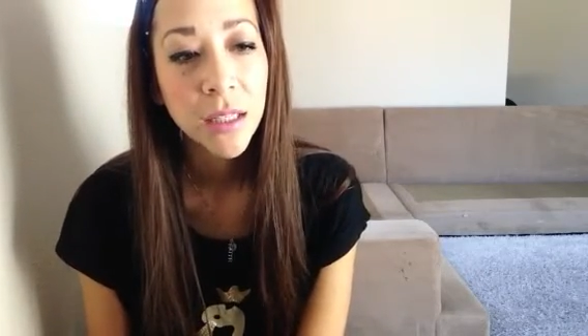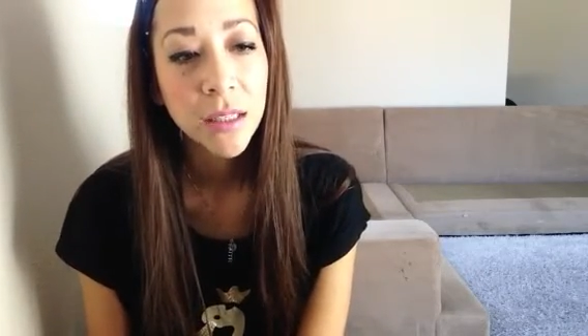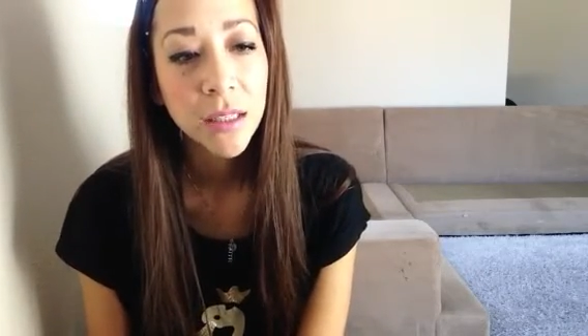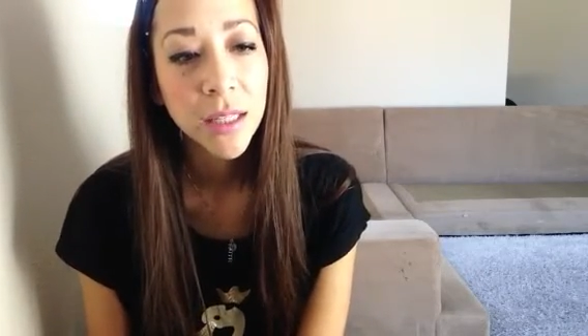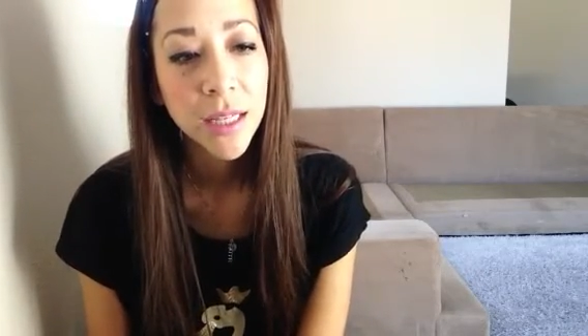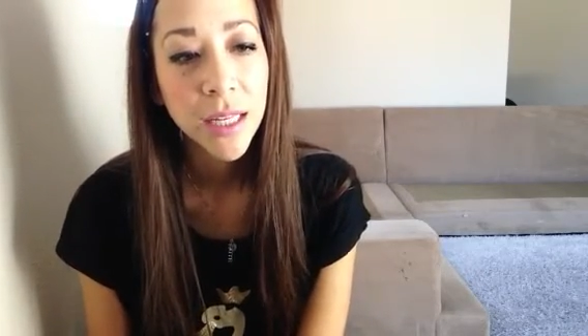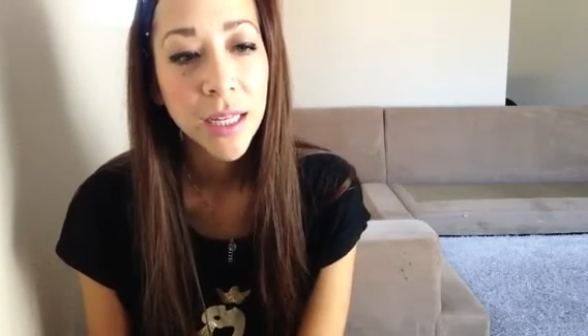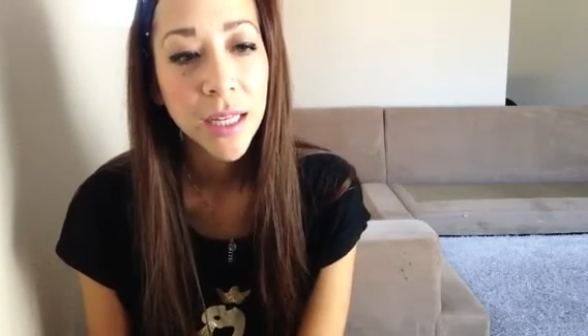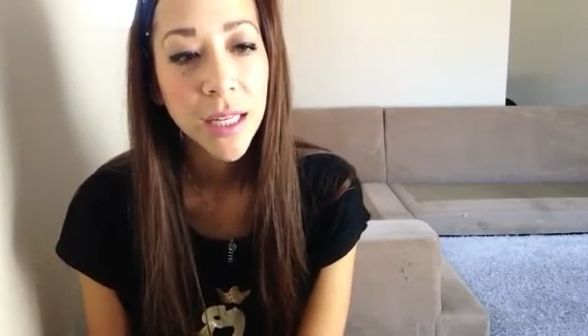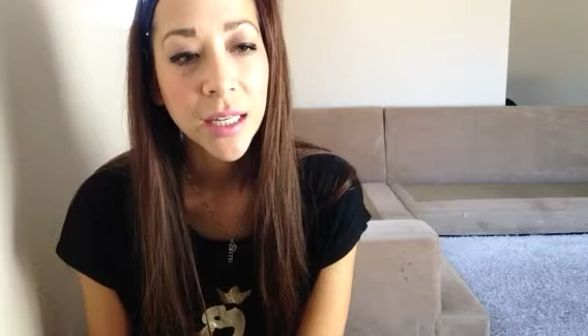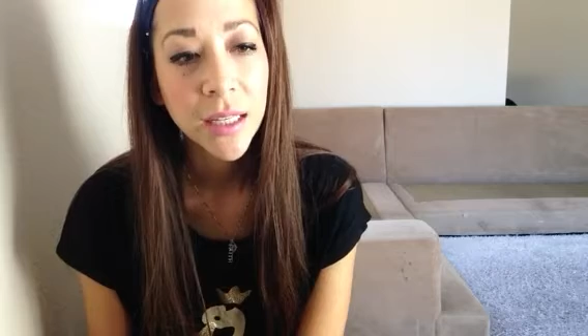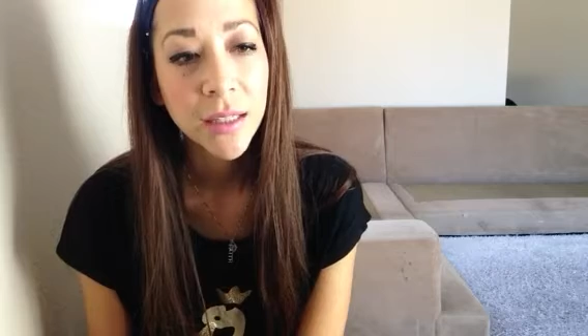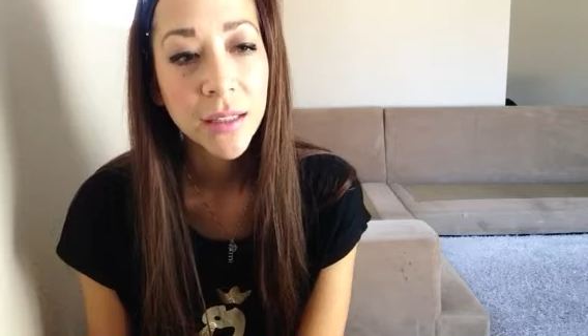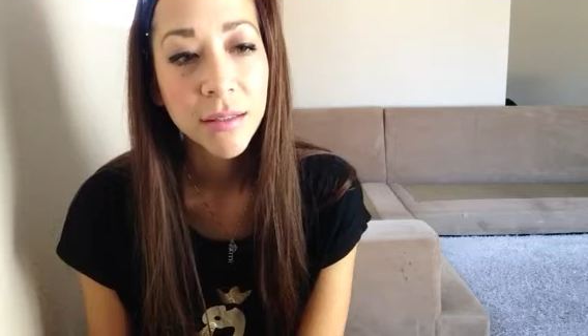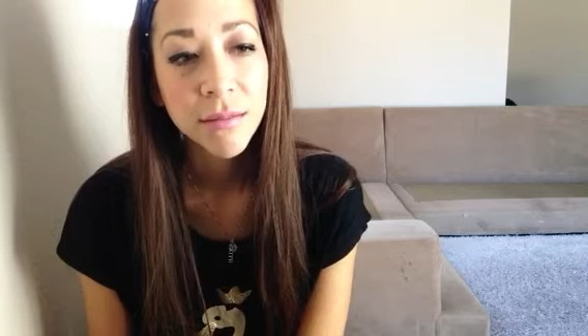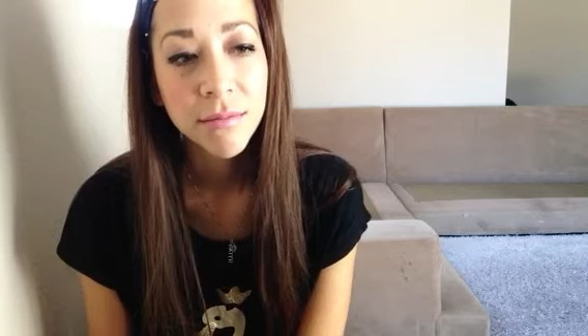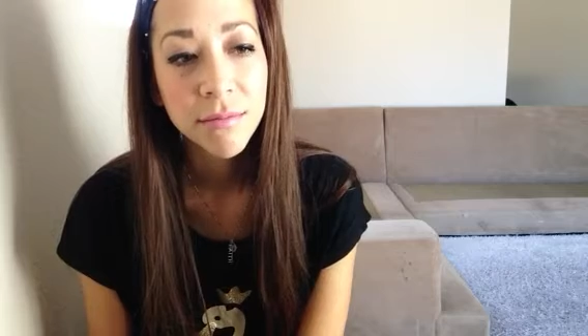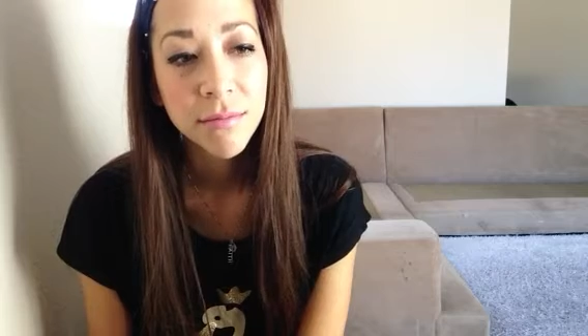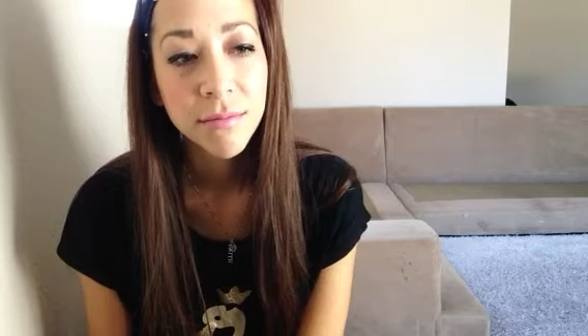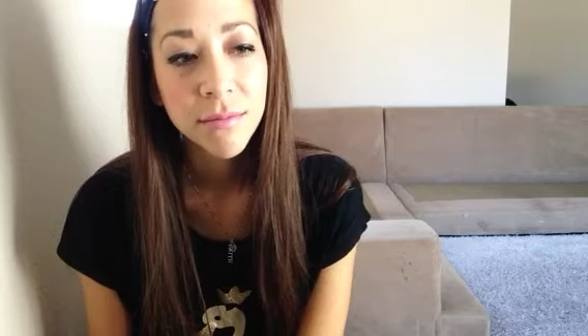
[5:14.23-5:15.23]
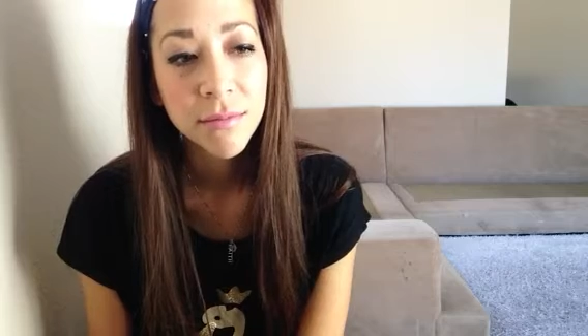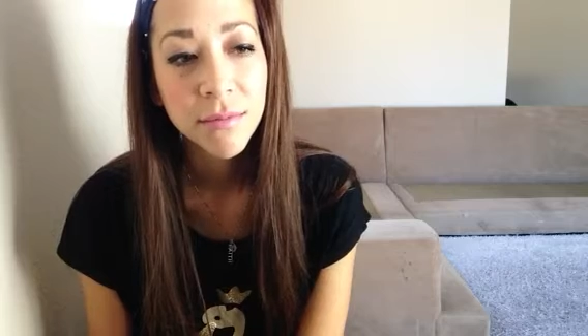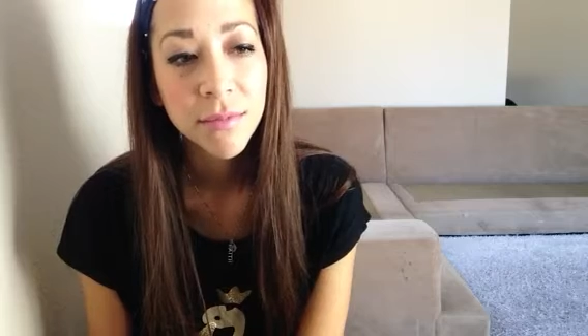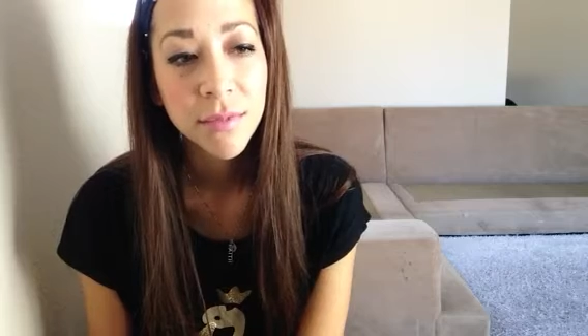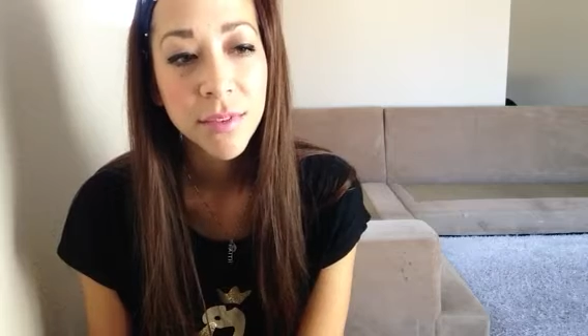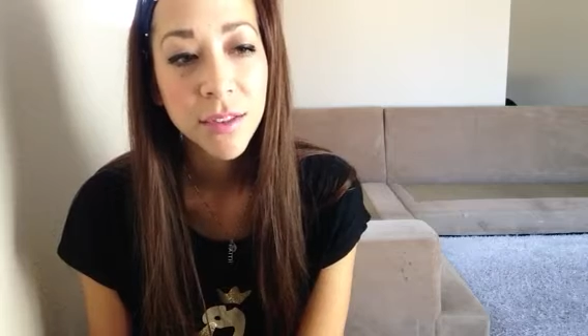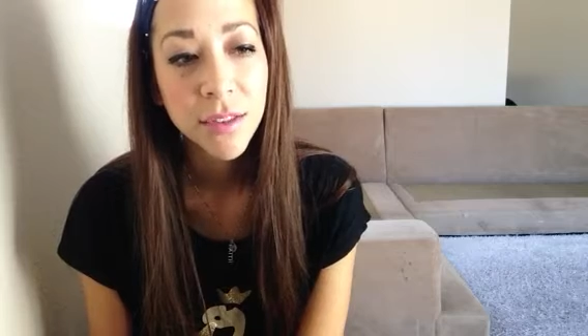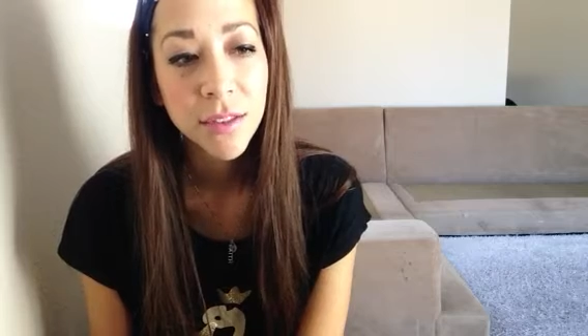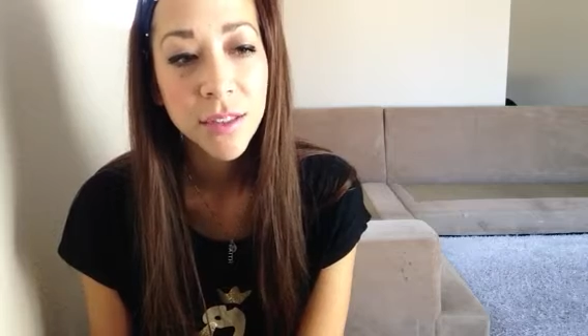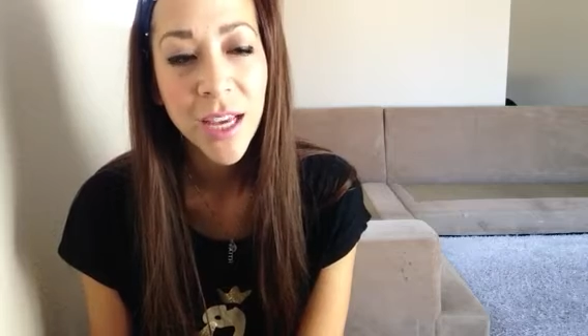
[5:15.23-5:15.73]
like,
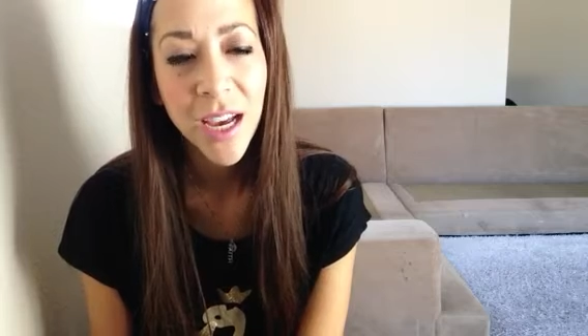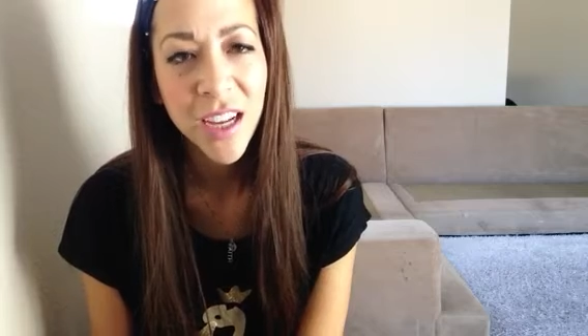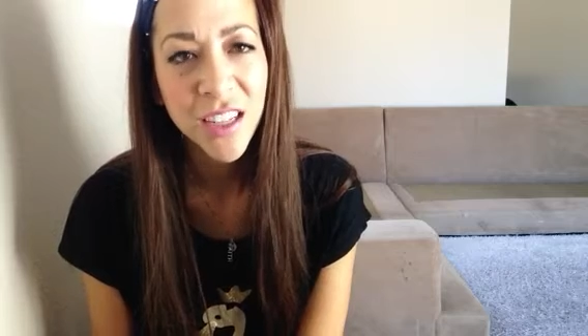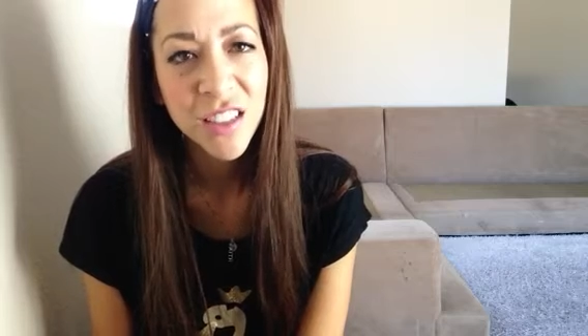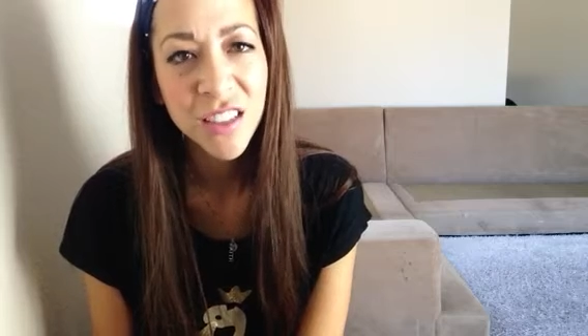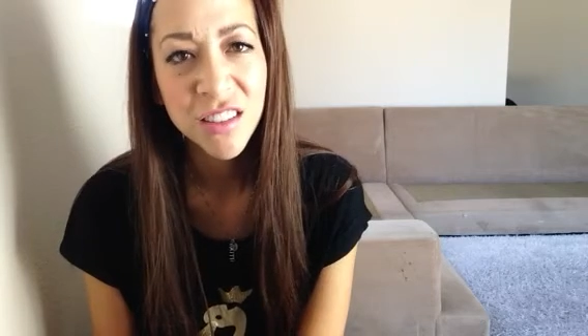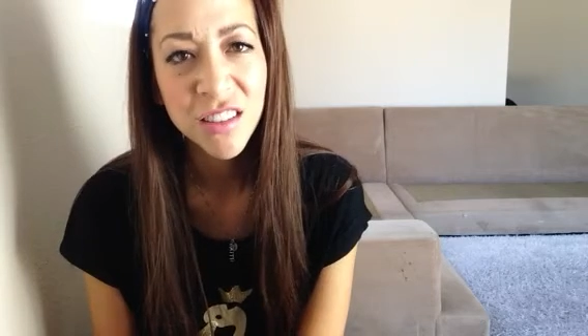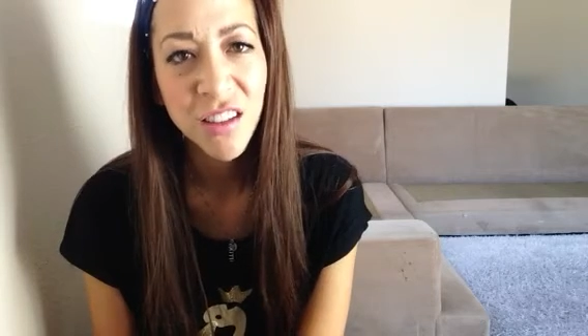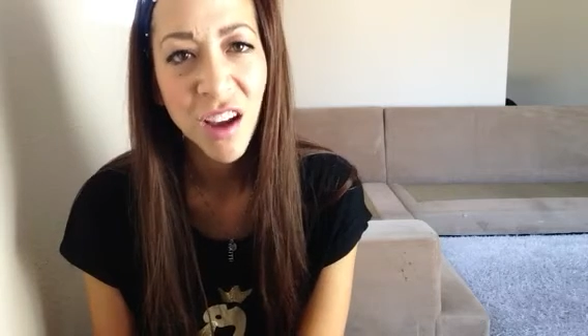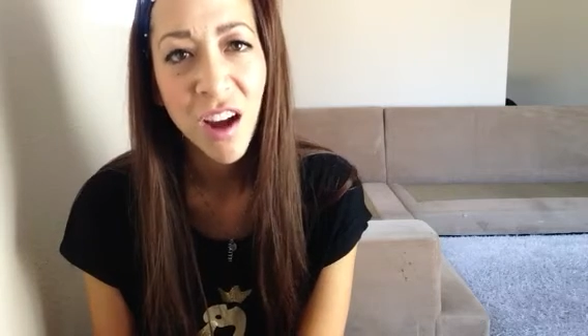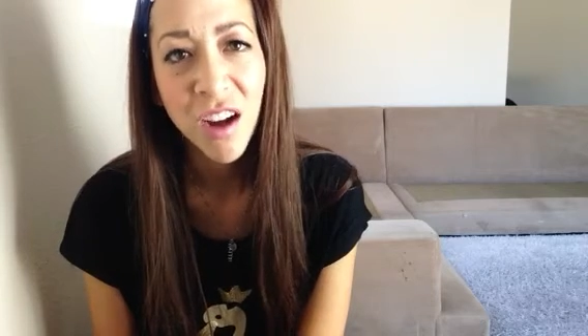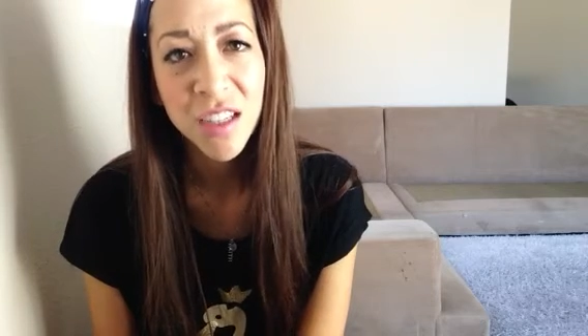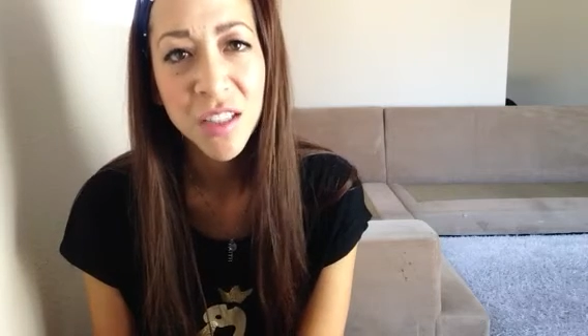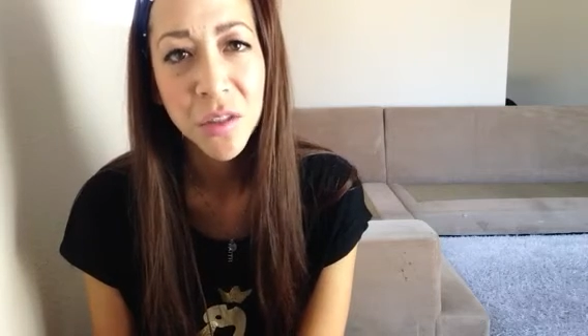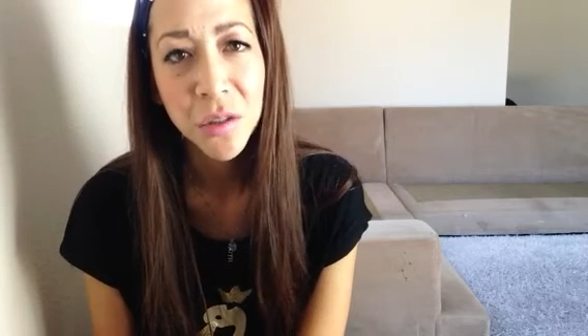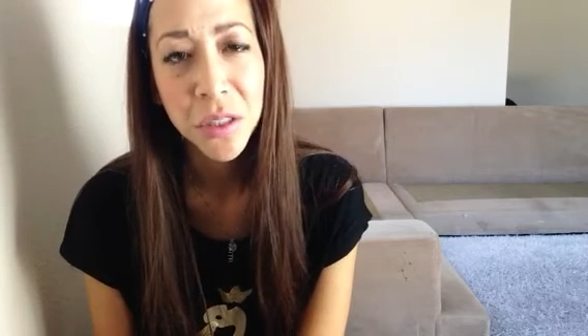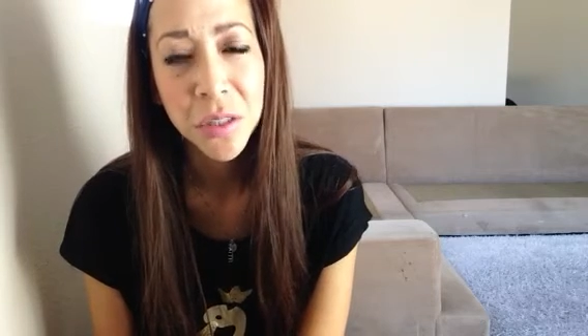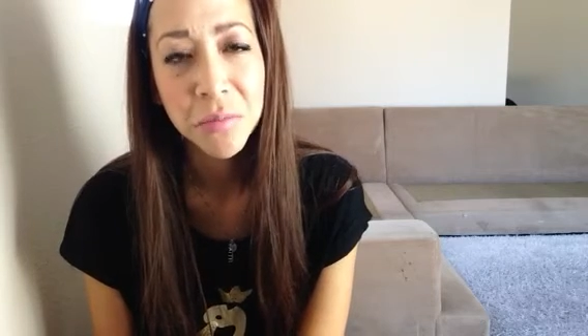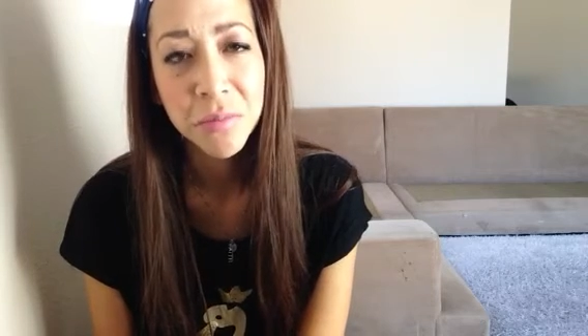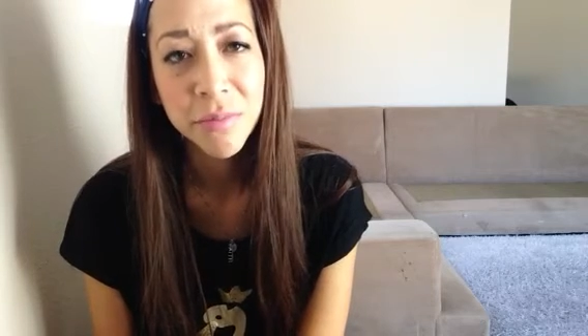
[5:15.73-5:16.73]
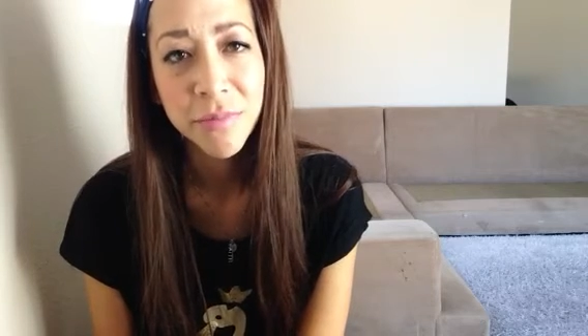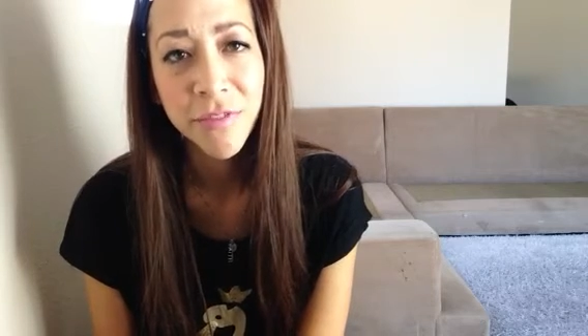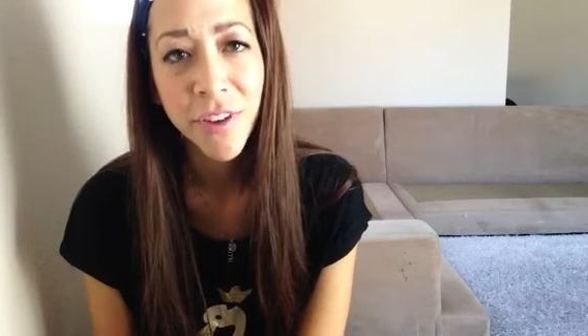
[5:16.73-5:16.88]
yeah, just talk to him,